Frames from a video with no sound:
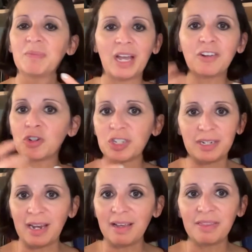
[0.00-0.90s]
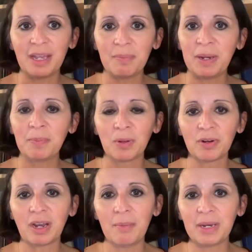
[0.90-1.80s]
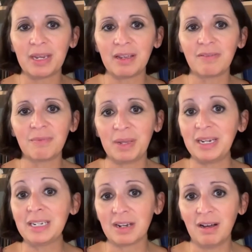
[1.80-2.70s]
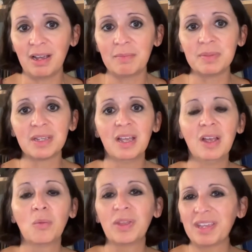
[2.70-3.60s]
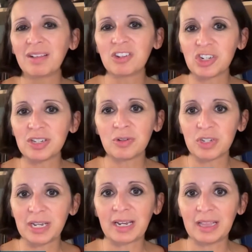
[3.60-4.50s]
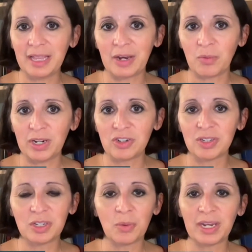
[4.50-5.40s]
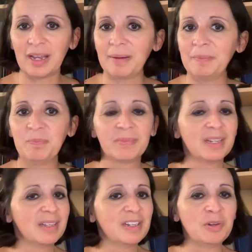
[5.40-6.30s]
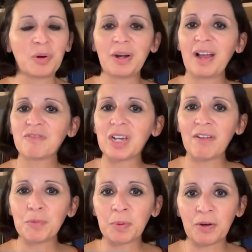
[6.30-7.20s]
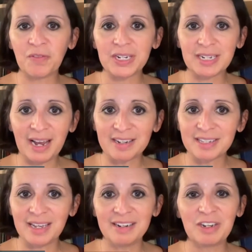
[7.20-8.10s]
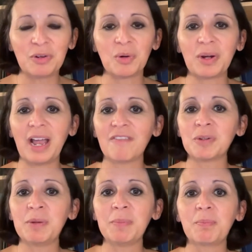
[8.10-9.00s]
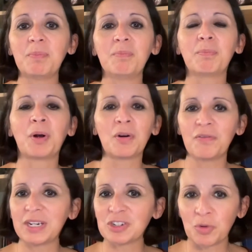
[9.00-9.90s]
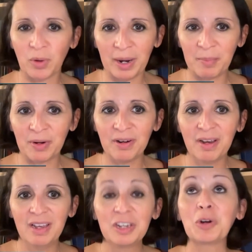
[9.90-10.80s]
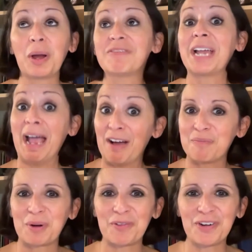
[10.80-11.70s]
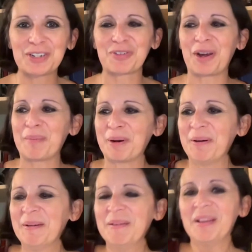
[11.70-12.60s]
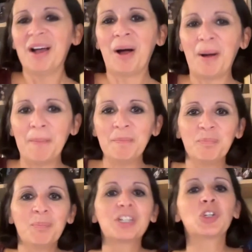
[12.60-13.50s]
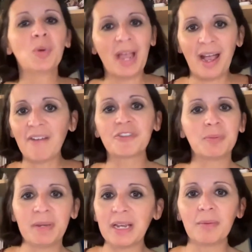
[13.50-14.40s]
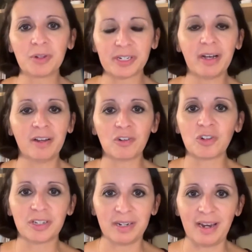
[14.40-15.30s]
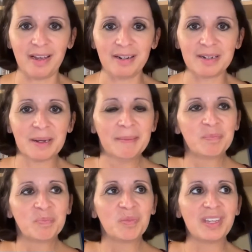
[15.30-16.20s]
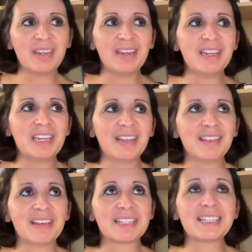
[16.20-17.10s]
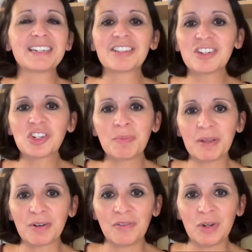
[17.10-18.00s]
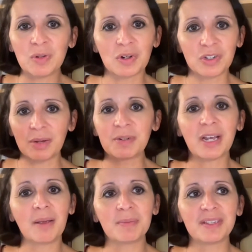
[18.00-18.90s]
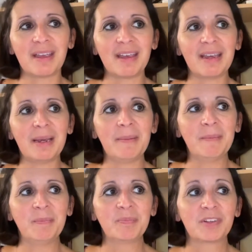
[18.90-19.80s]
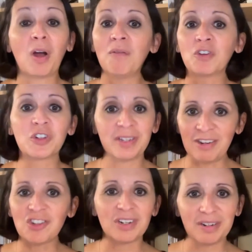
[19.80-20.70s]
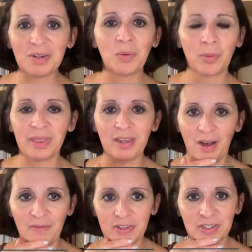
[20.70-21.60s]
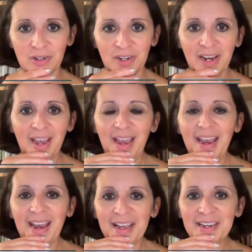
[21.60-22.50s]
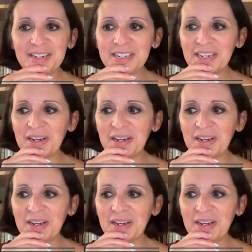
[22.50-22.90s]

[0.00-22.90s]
understand that people are coming in many times with English as their second language. So again, you don't have to have a perfect accent. You don't have to be perfect grammar. You don't have to have perfect grammar, but you have to be able to understand the citizenship interviews are sometimes a conversation with the officer, and